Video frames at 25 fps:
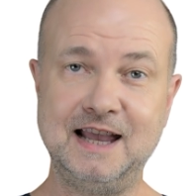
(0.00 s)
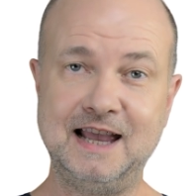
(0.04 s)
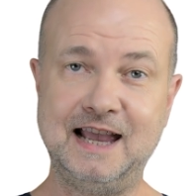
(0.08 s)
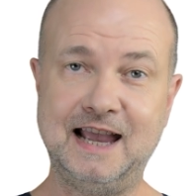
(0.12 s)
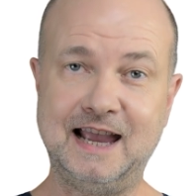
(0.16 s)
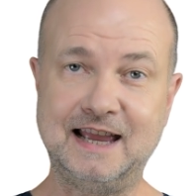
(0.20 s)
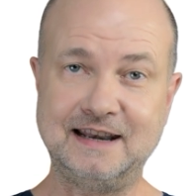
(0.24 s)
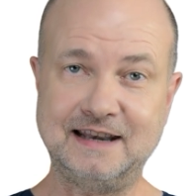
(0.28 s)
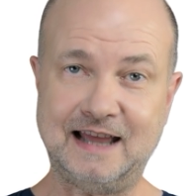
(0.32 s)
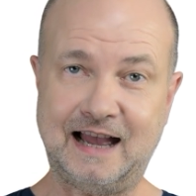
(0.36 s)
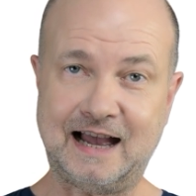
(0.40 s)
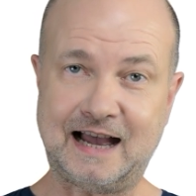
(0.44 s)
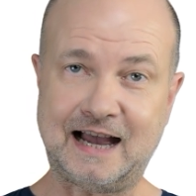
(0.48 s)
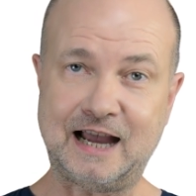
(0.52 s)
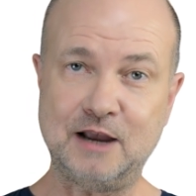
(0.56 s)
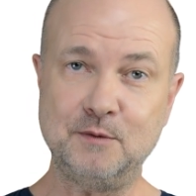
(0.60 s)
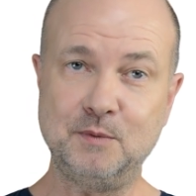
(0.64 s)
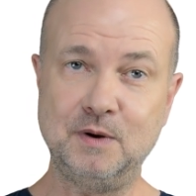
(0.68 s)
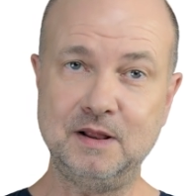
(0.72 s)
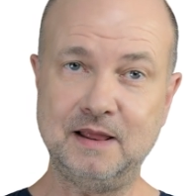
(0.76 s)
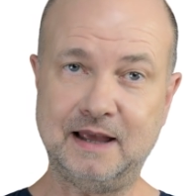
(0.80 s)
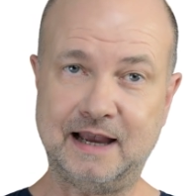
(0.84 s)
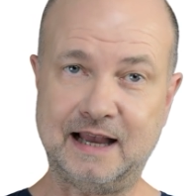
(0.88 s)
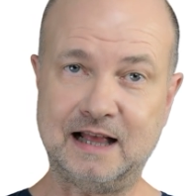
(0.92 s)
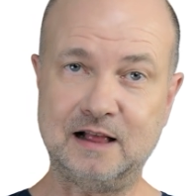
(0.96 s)
and I
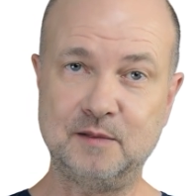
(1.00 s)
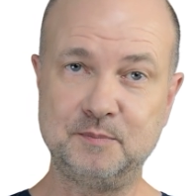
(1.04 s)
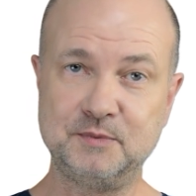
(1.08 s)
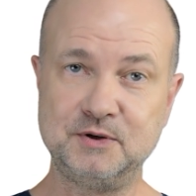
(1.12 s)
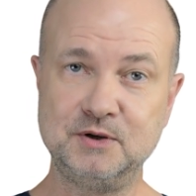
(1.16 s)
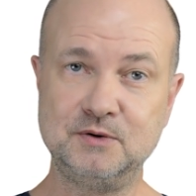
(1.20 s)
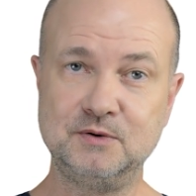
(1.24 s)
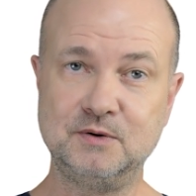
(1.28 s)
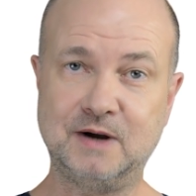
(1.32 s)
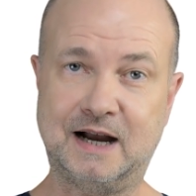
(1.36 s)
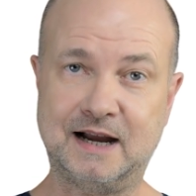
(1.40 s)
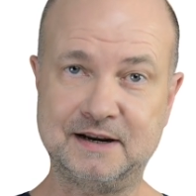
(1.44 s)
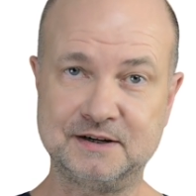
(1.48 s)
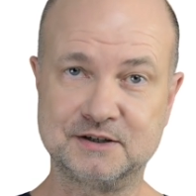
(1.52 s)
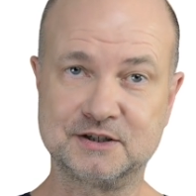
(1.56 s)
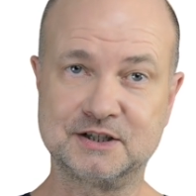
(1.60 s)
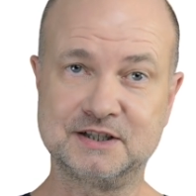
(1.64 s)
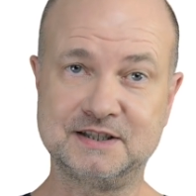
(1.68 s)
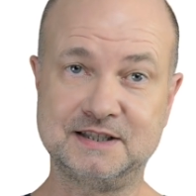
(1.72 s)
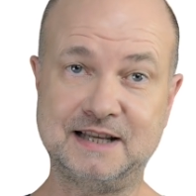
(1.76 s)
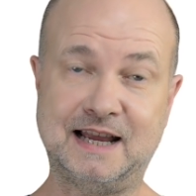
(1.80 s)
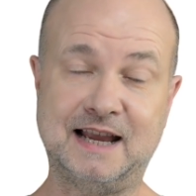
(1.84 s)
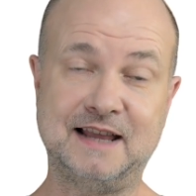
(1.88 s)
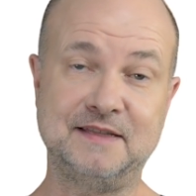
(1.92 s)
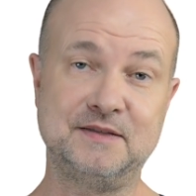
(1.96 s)
will help you
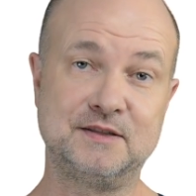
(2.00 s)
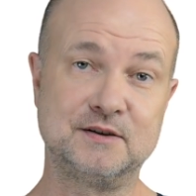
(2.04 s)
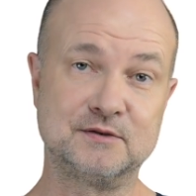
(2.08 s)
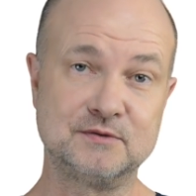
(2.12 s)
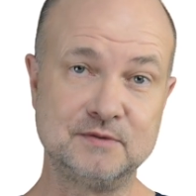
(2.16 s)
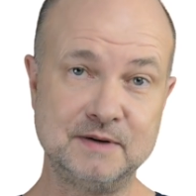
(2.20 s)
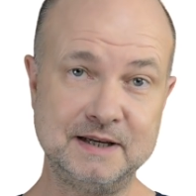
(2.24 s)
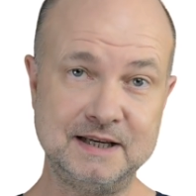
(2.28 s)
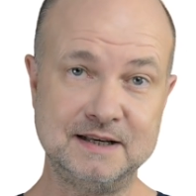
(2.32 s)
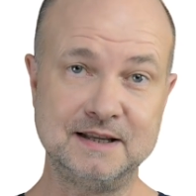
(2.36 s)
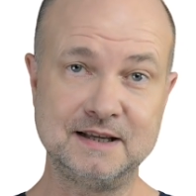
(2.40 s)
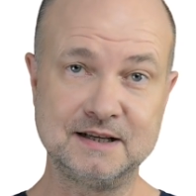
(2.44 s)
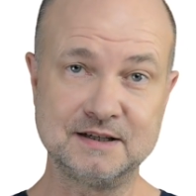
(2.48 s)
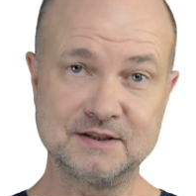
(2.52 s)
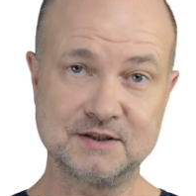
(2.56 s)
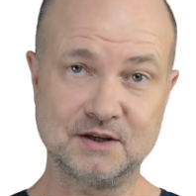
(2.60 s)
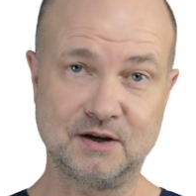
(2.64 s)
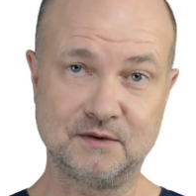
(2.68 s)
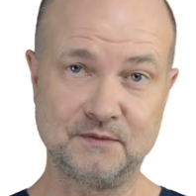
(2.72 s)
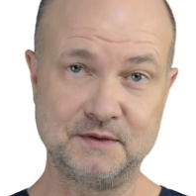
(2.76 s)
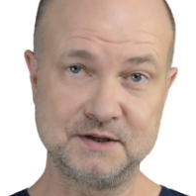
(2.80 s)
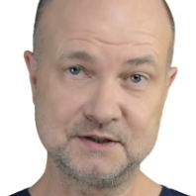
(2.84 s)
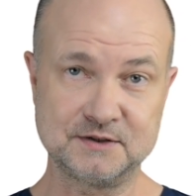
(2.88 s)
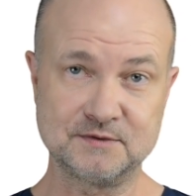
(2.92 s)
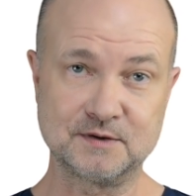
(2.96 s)
understand the readings
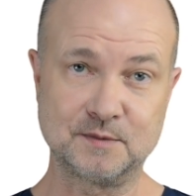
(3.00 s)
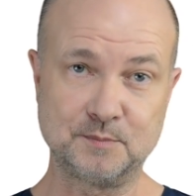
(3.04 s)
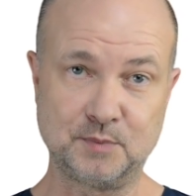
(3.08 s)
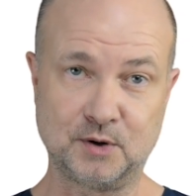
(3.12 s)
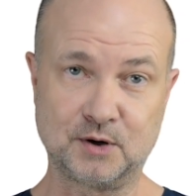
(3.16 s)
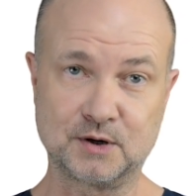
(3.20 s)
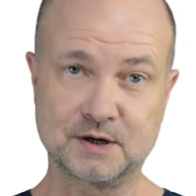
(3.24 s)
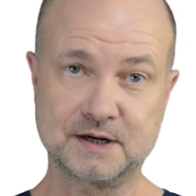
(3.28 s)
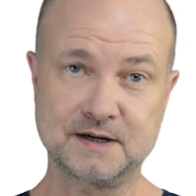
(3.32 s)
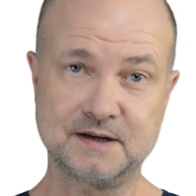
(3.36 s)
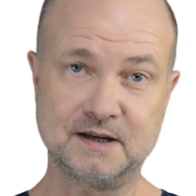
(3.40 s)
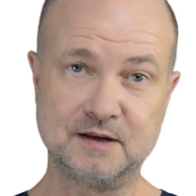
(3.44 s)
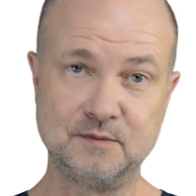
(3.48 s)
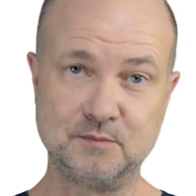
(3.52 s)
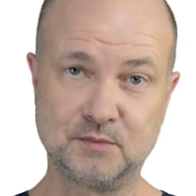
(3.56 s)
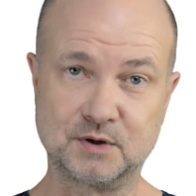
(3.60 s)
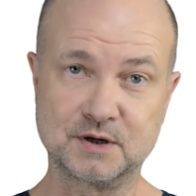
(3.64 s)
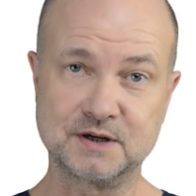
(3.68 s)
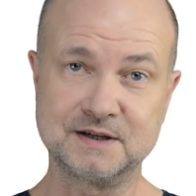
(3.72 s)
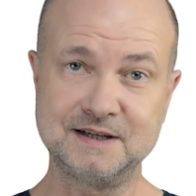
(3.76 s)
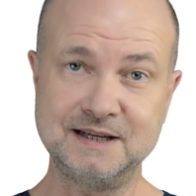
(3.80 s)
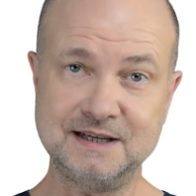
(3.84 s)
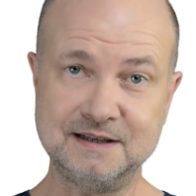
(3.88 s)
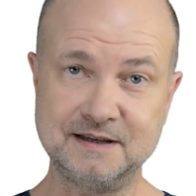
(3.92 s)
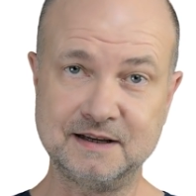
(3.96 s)
of this report in
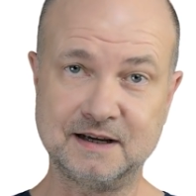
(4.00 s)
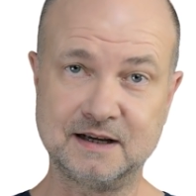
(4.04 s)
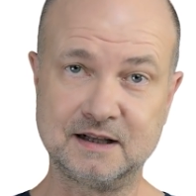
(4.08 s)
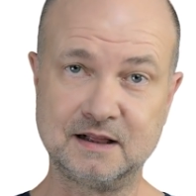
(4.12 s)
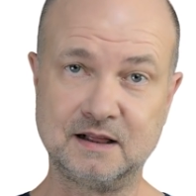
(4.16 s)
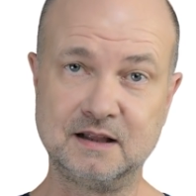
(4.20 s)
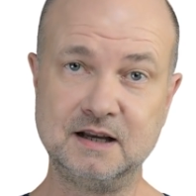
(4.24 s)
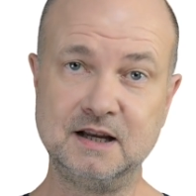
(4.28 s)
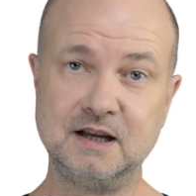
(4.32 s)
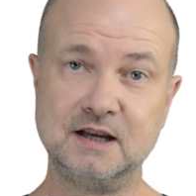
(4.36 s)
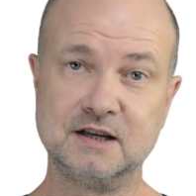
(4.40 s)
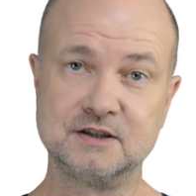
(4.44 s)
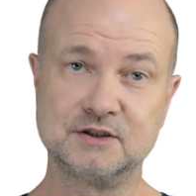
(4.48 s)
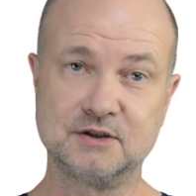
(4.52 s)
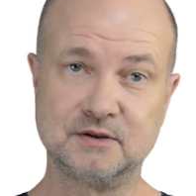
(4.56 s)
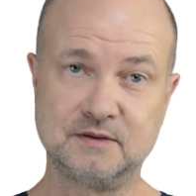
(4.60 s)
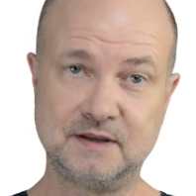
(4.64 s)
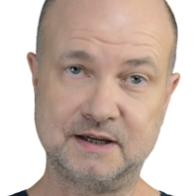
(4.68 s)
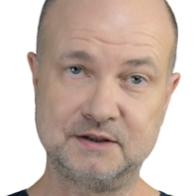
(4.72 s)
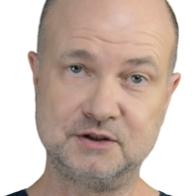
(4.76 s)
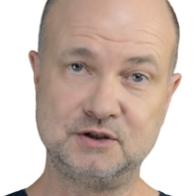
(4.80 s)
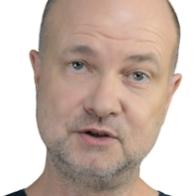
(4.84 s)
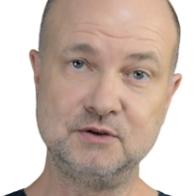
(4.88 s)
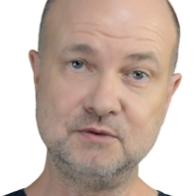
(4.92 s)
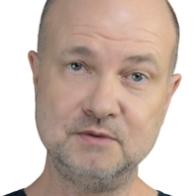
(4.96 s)
more detail so
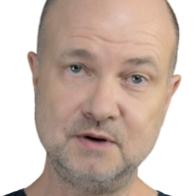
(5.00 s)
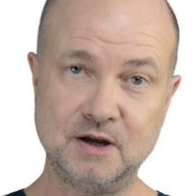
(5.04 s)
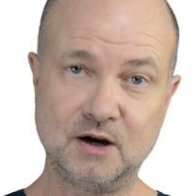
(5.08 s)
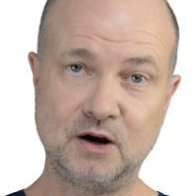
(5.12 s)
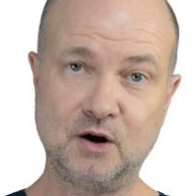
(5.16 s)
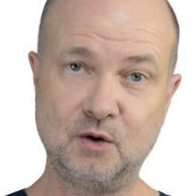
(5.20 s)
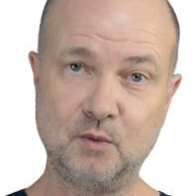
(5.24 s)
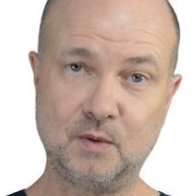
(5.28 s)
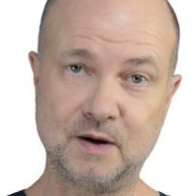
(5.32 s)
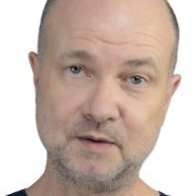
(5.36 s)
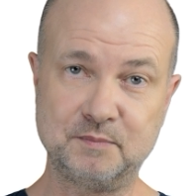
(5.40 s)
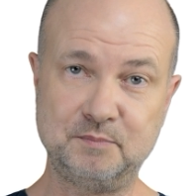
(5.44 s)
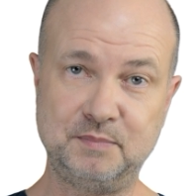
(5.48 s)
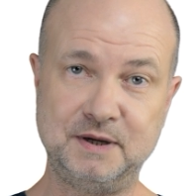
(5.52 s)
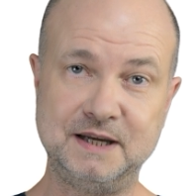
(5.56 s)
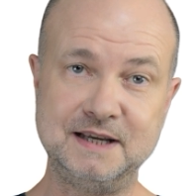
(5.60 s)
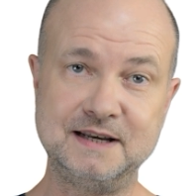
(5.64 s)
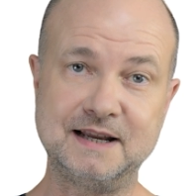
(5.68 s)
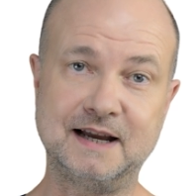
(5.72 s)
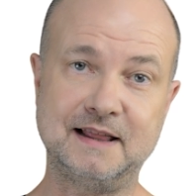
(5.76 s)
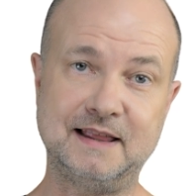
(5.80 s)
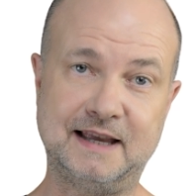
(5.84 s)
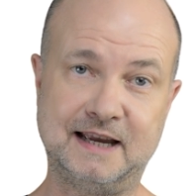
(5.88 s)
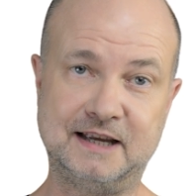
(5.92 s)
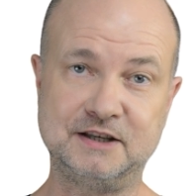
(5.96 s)
that you know what
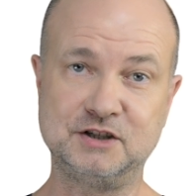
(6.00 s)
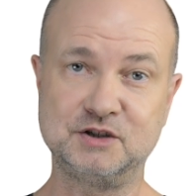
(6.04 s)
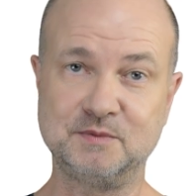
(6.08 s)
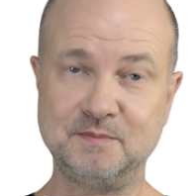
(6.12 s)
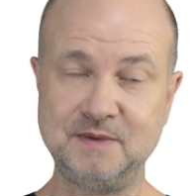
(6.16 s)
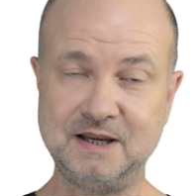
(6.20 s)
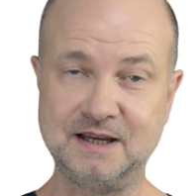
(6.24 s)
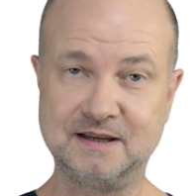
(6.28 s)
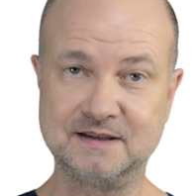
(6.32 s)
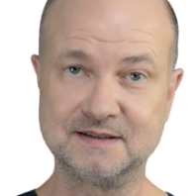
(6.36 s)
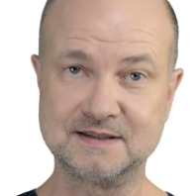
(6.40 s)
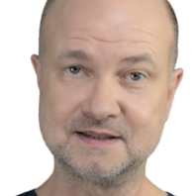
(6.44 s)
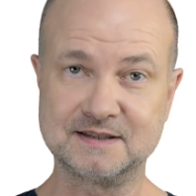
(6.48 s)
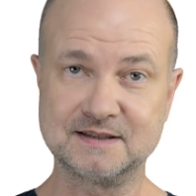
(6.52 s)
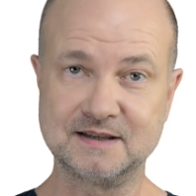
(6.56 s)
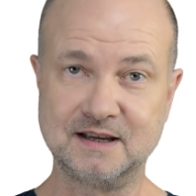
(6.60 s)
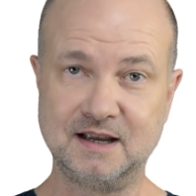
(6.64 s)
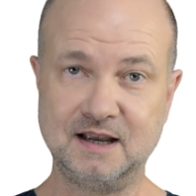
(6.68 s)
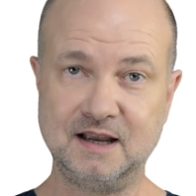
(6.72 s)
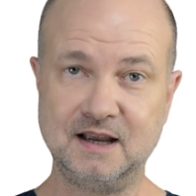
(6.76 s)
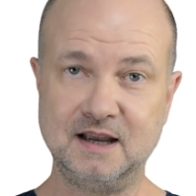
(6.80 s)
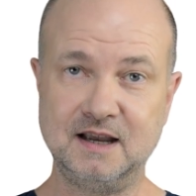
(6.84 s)
penile age means.